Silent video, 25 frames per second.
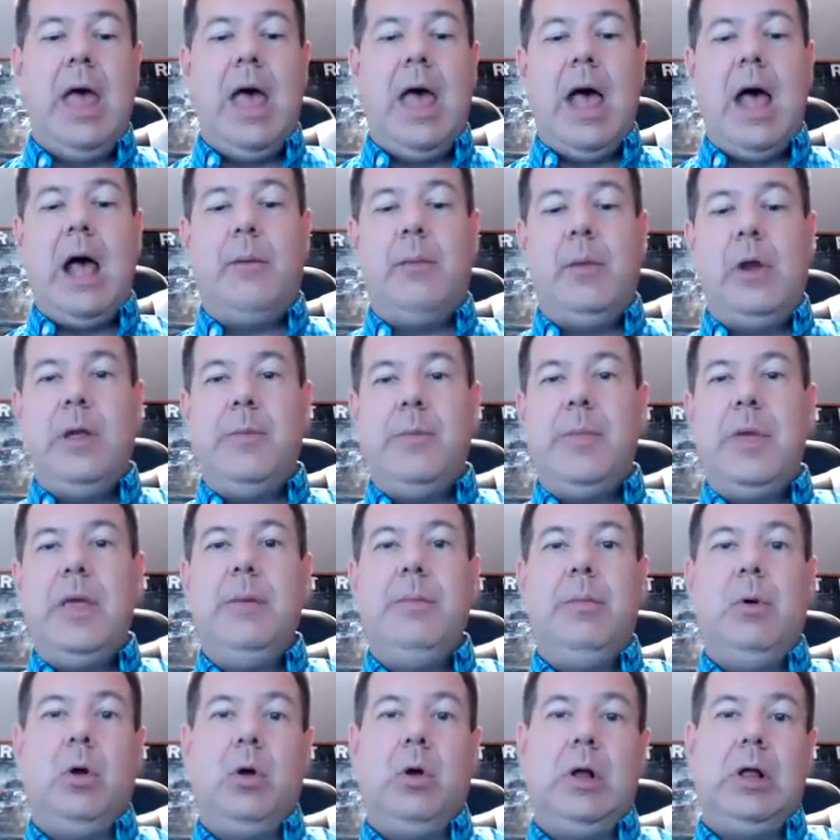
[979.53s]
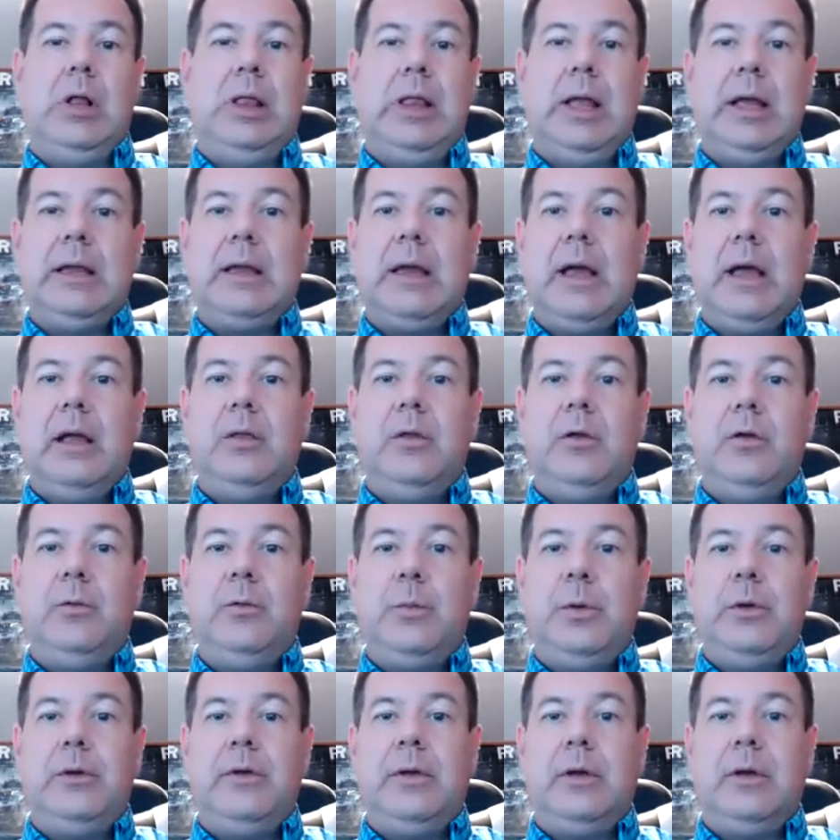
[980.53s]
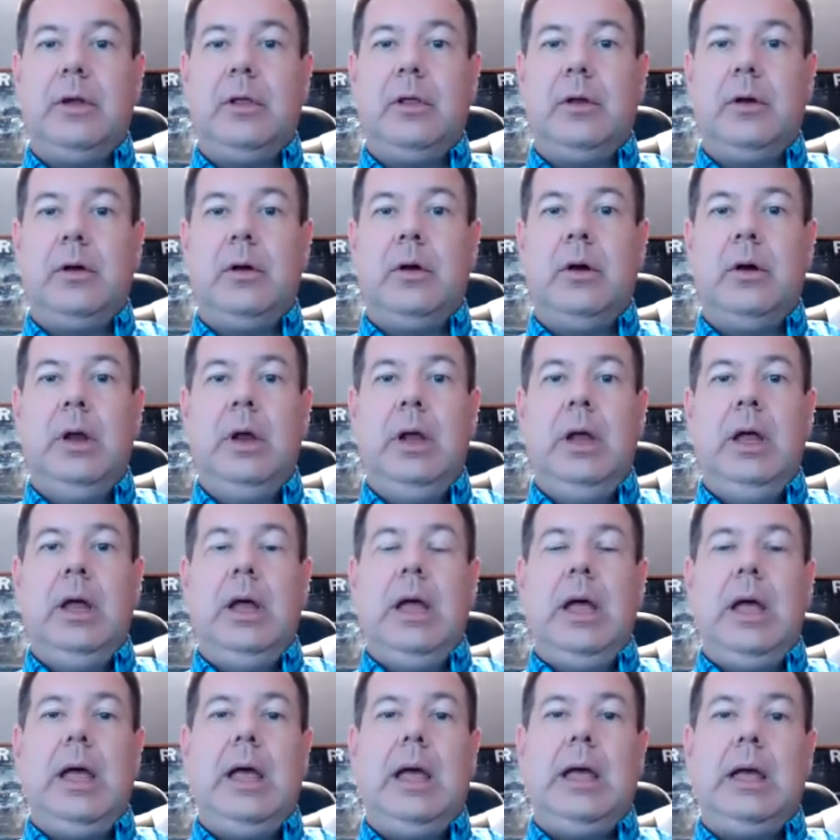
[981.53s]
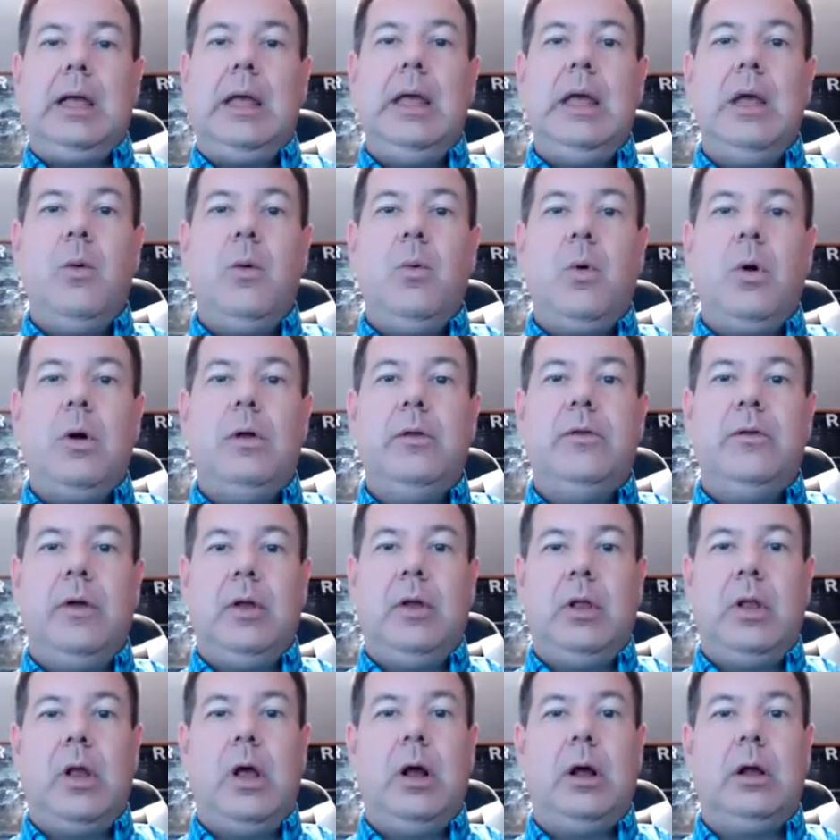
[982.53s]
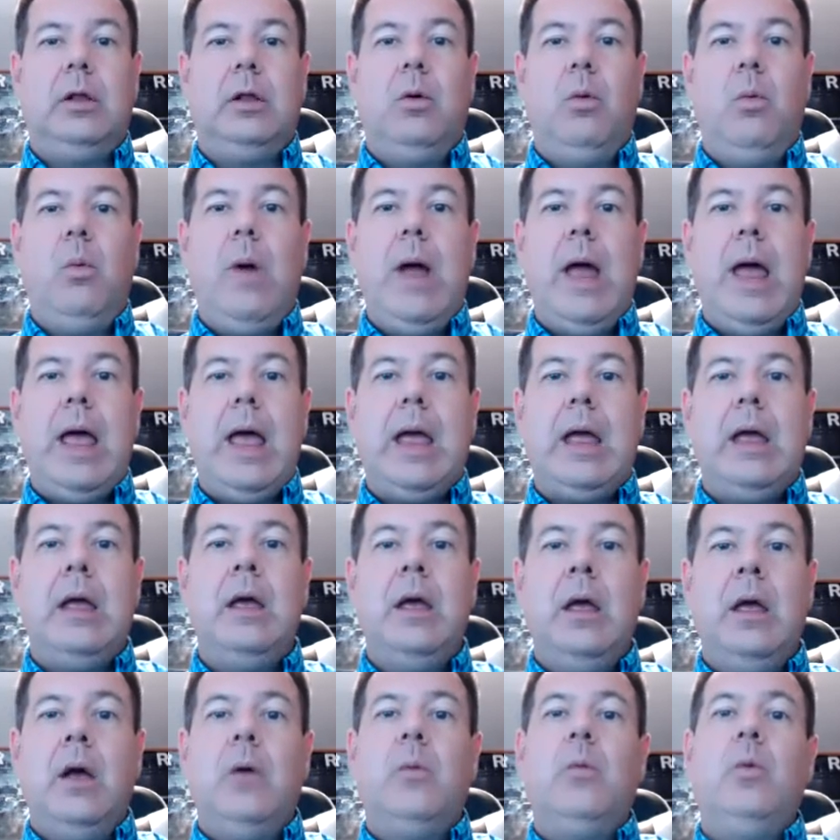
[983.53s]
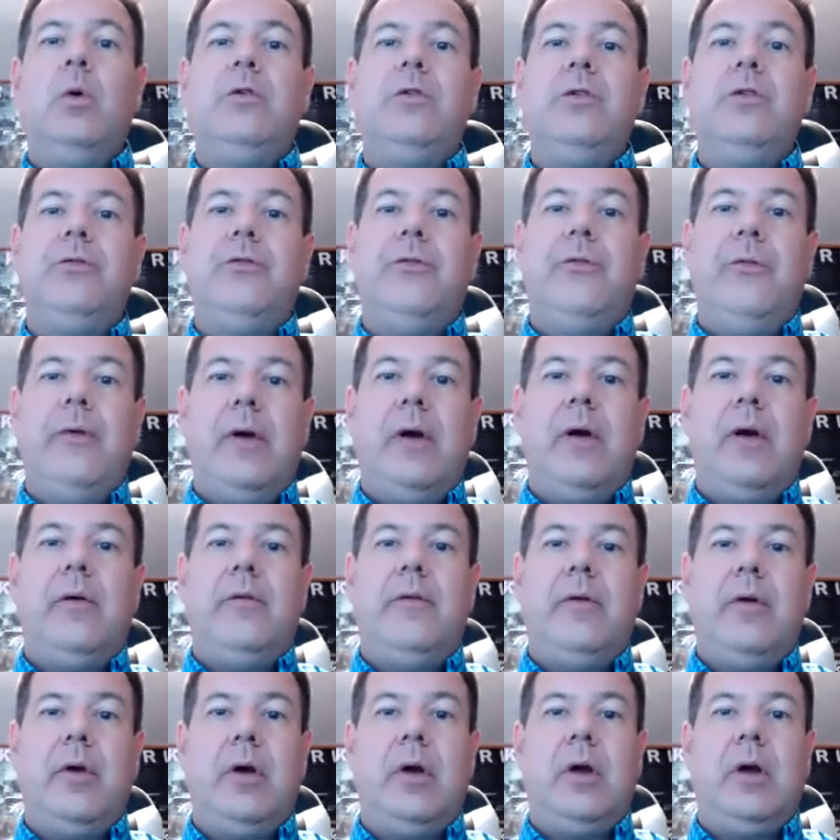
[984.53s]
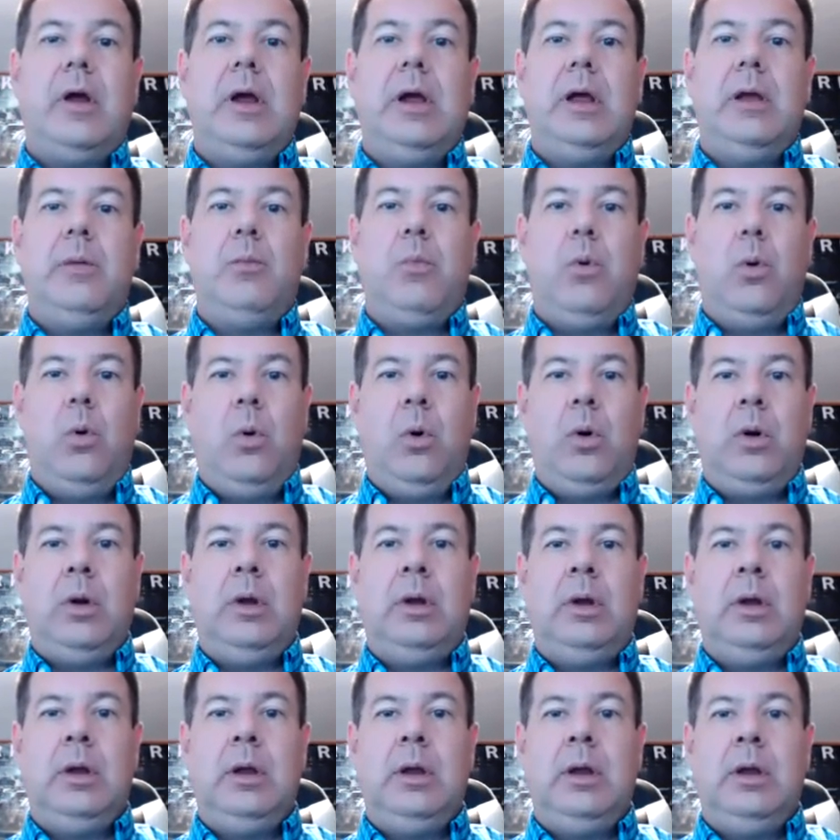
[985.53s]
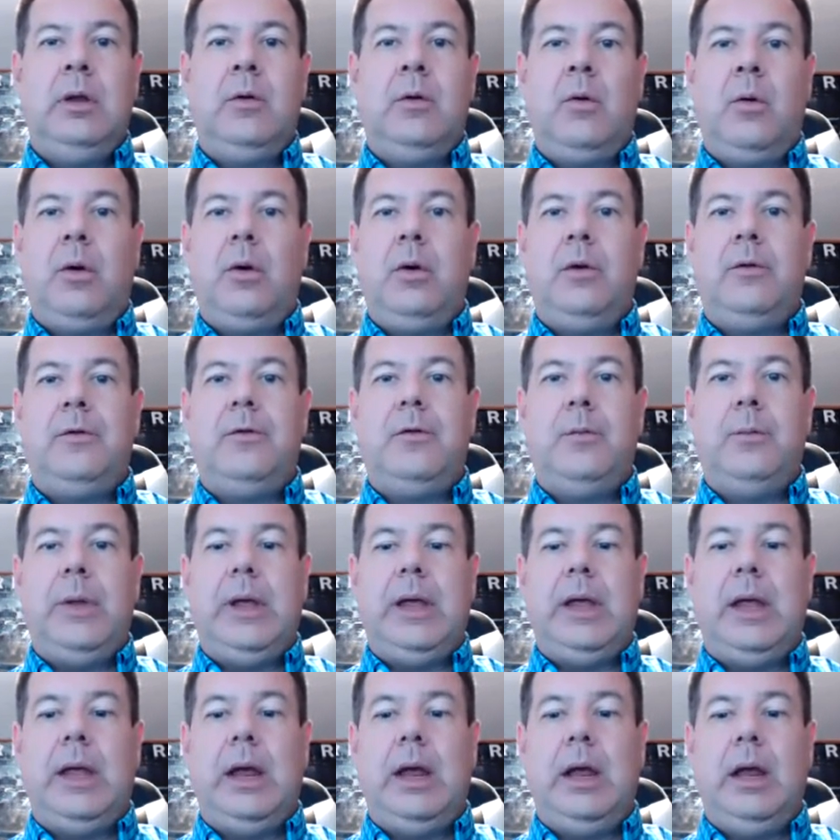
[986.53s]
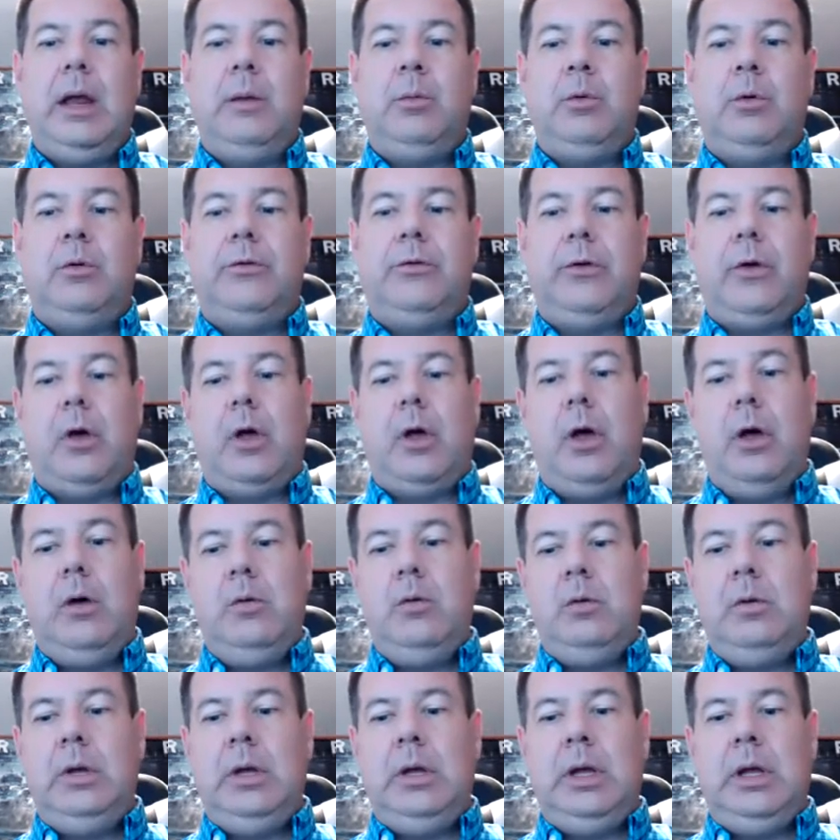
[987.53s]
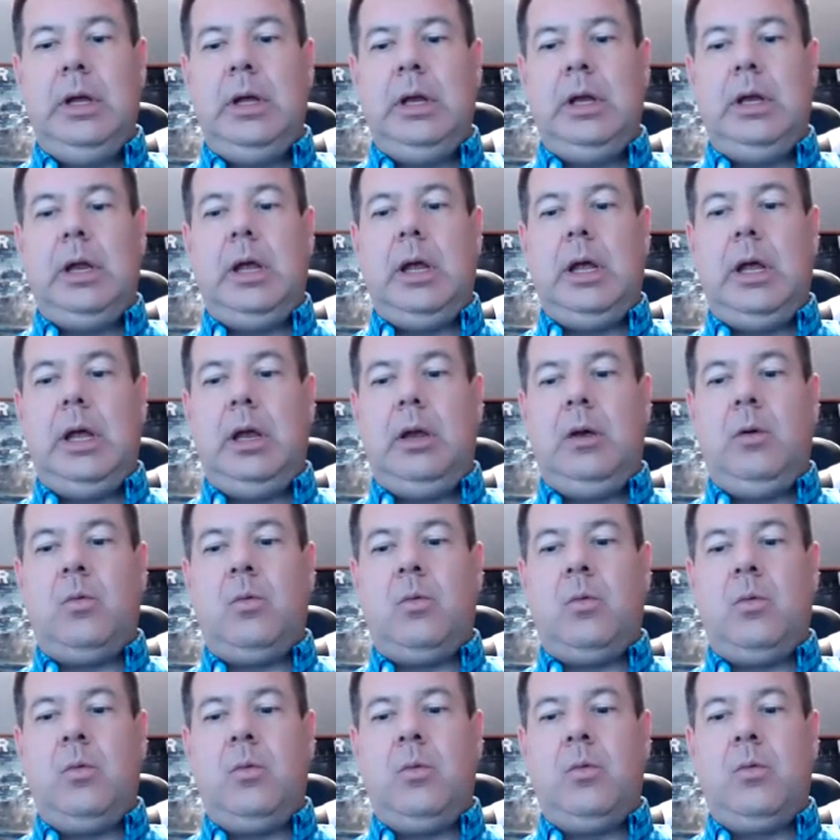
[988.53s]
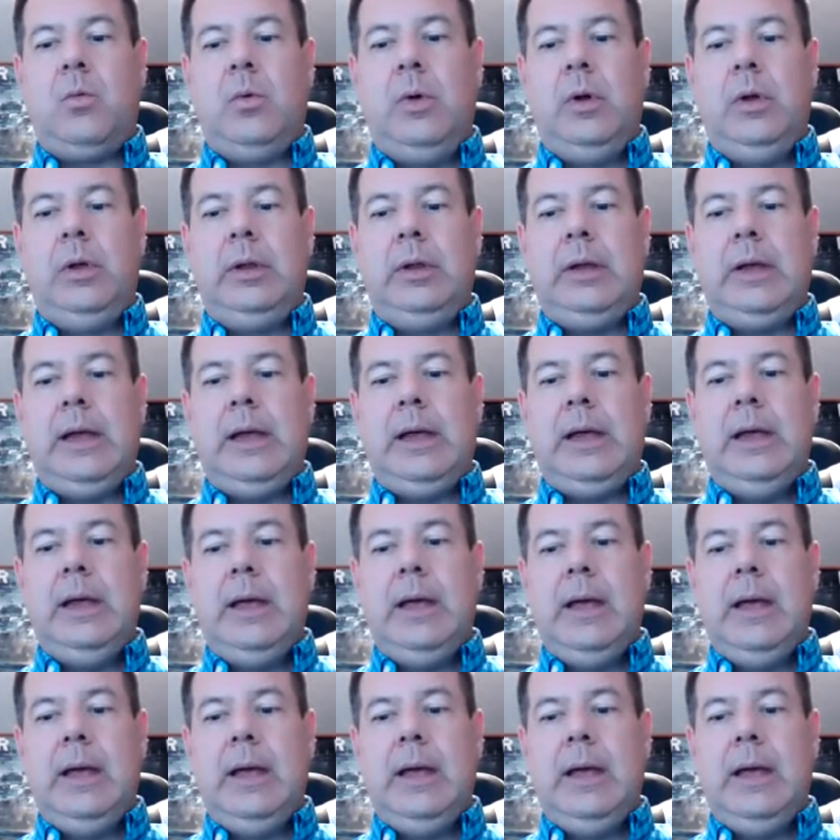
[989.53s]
how many people clicked on those particular keywords along the way, which is very, very important in order to be able to hone in and really